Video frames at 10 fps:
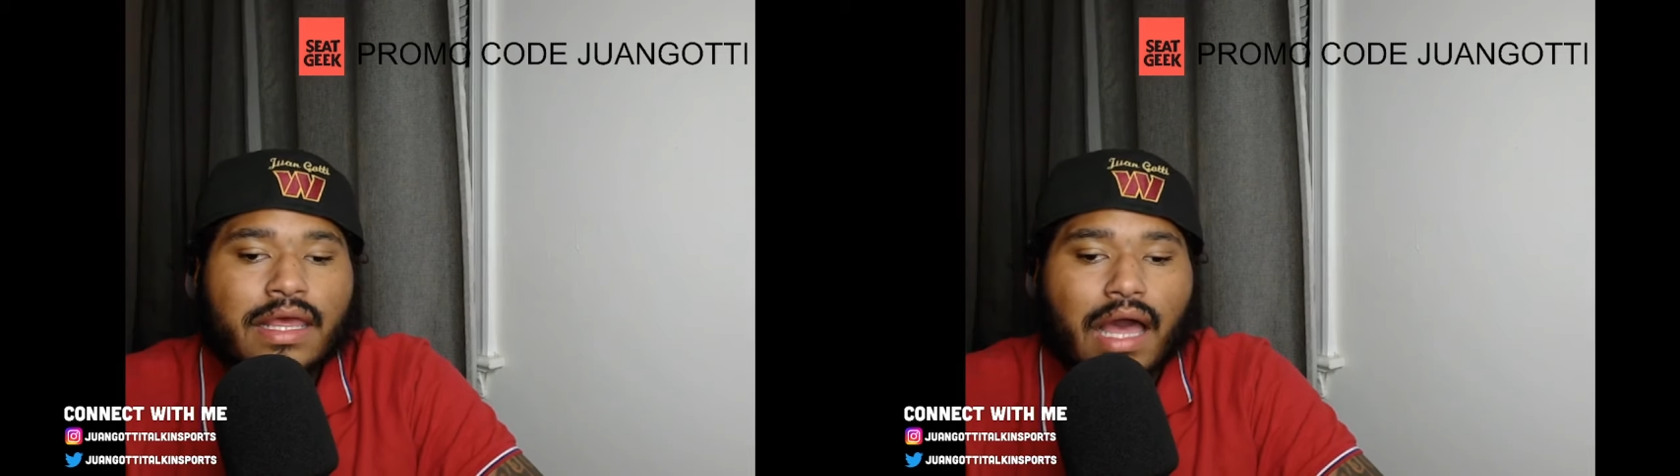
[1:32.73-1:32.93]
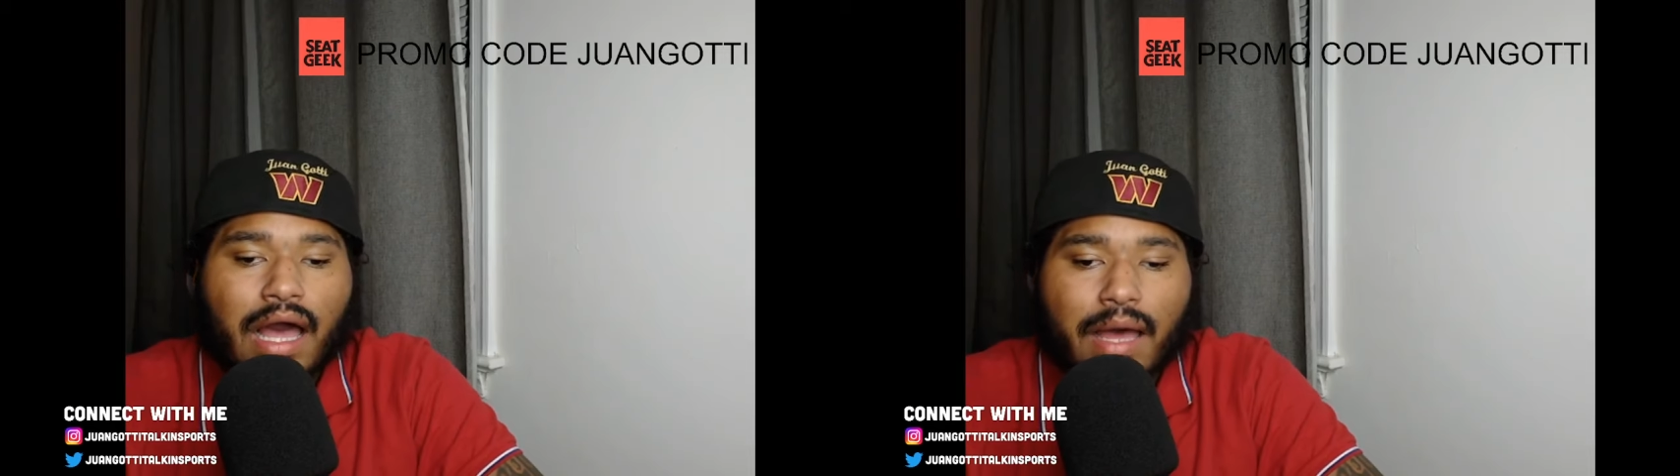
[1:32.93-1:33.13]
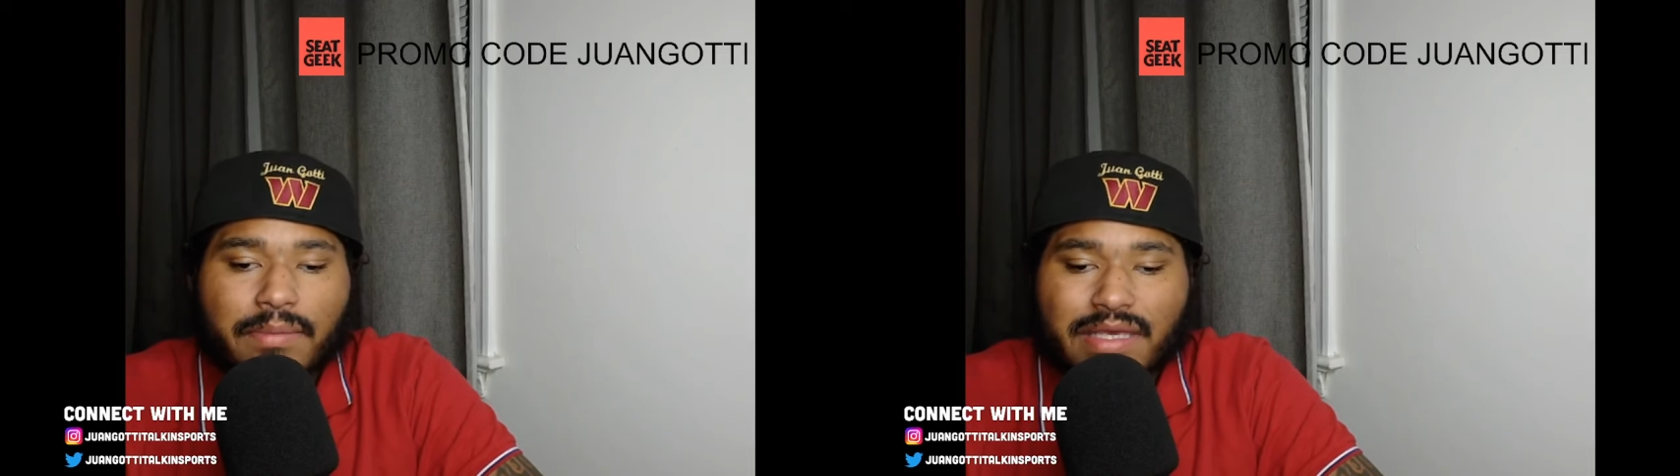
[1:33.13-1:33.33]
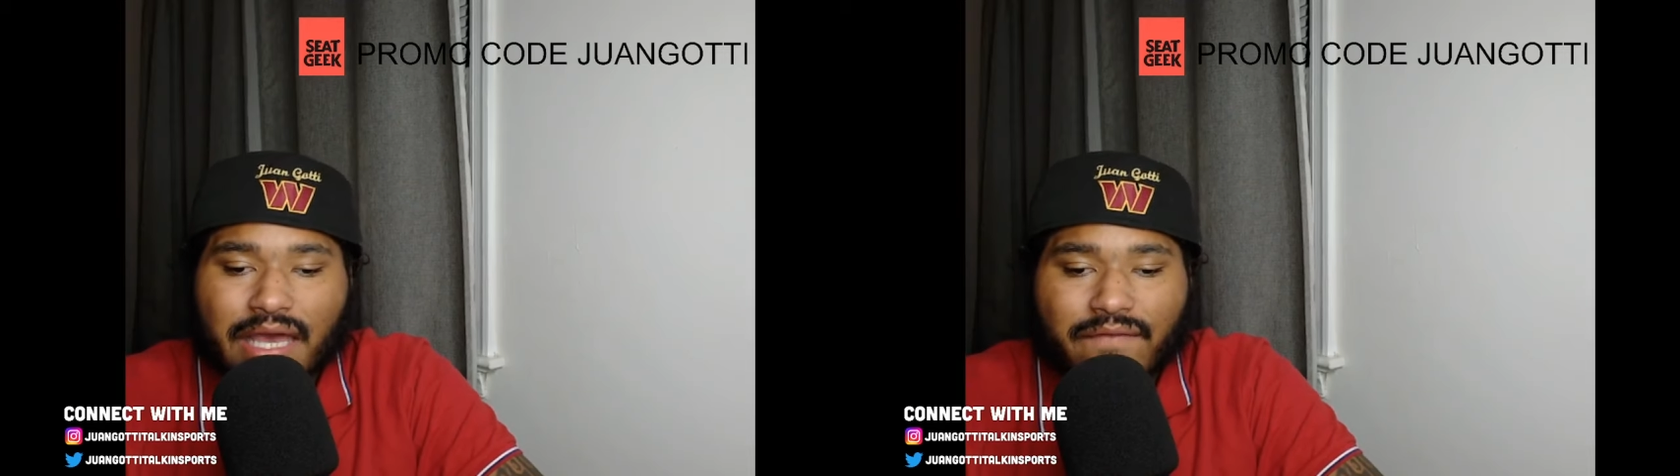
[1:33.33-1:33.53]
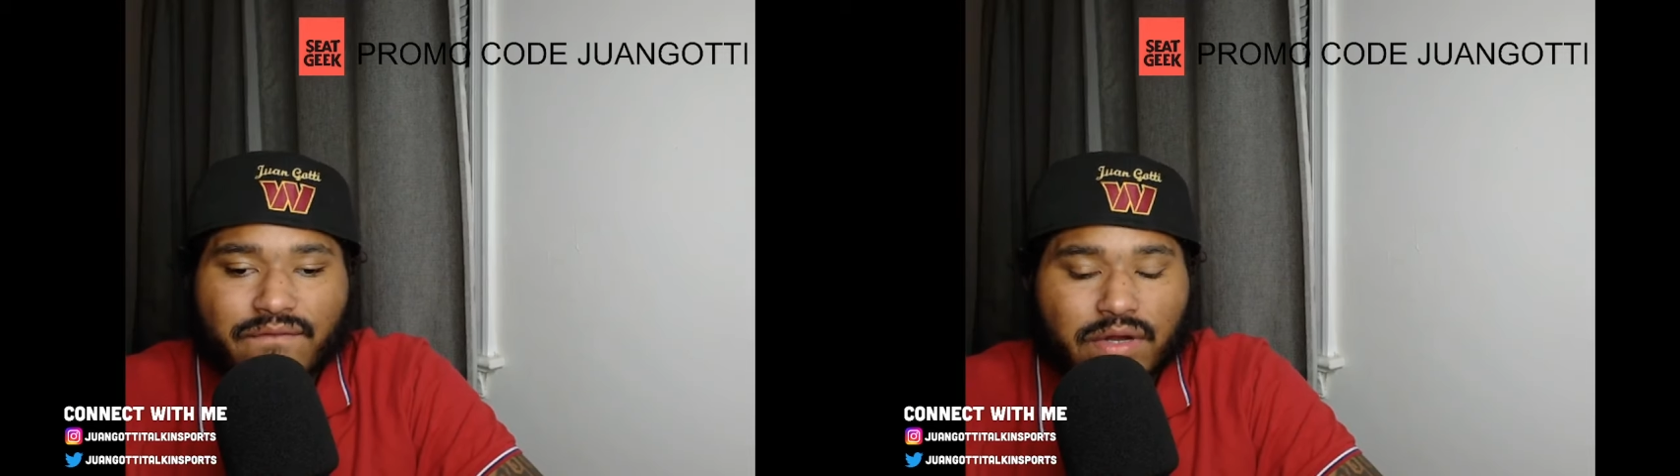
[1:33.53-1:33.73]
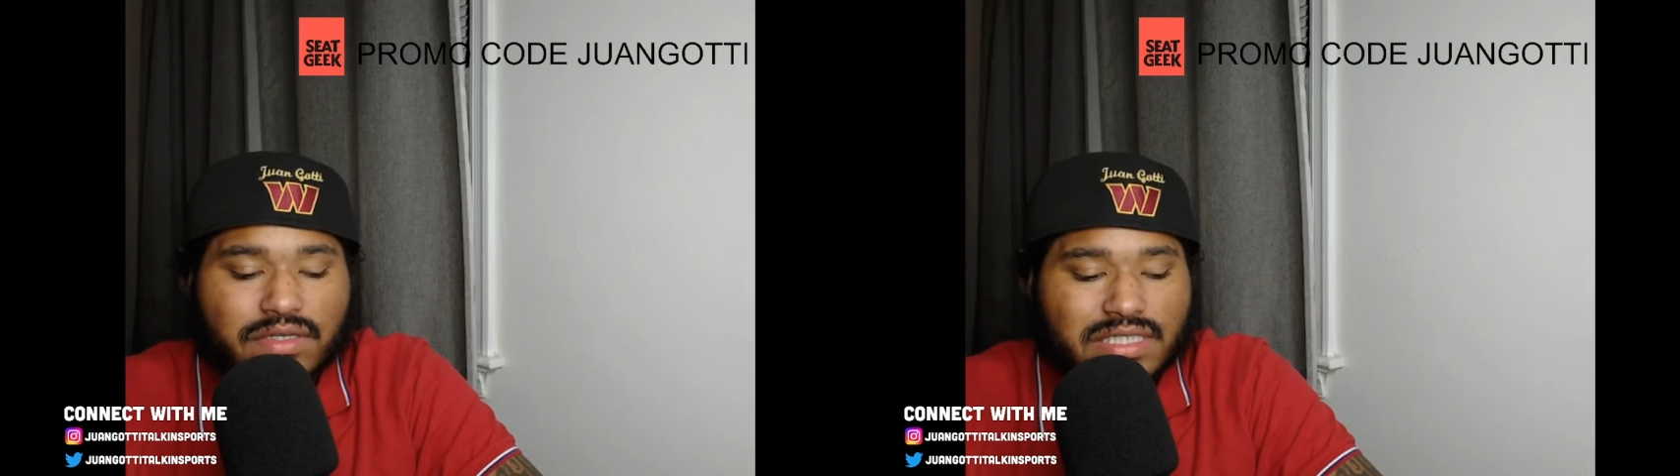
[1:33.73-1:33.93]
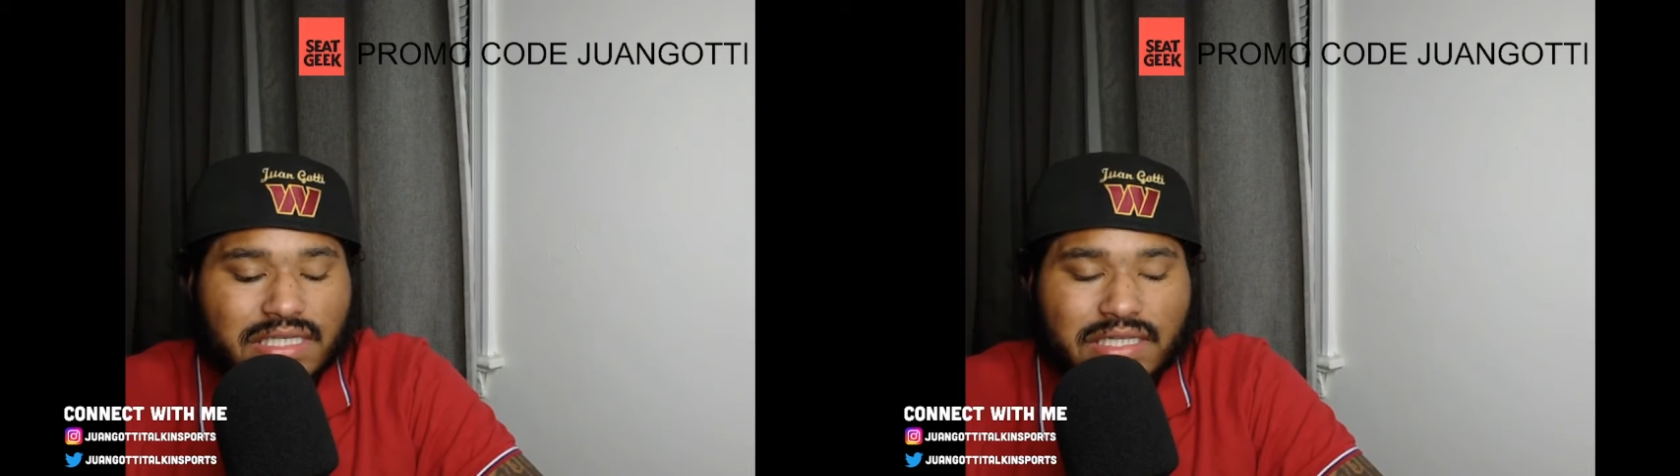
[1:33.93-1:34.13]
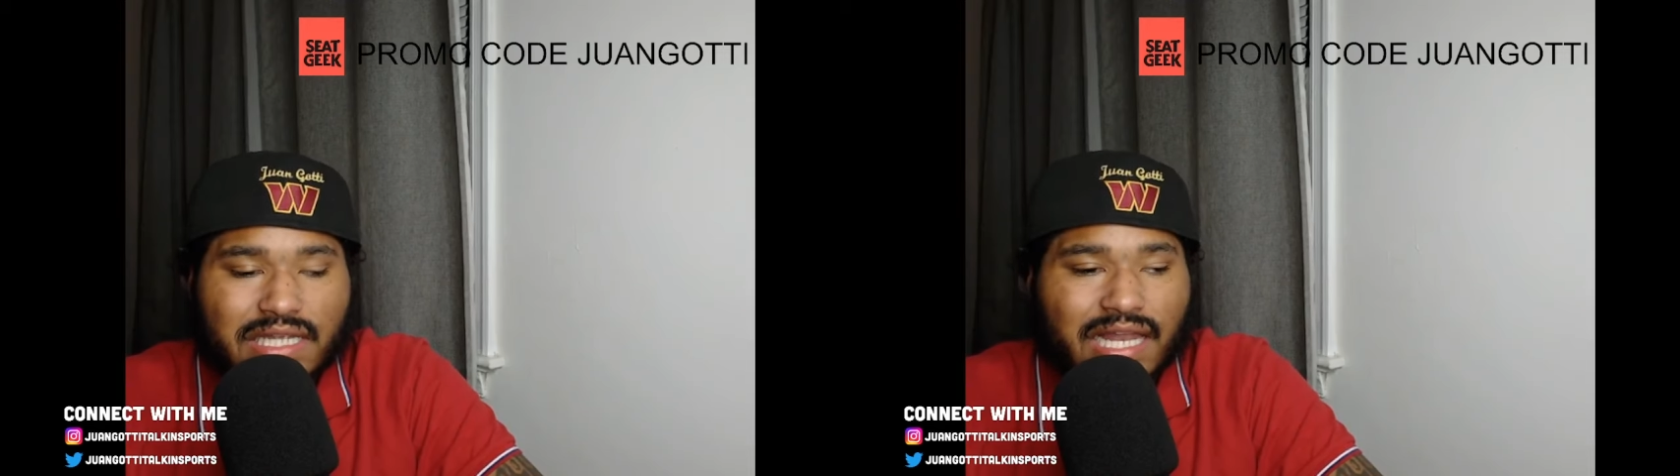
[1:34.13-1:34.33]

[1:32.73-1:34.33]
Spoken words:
At first he did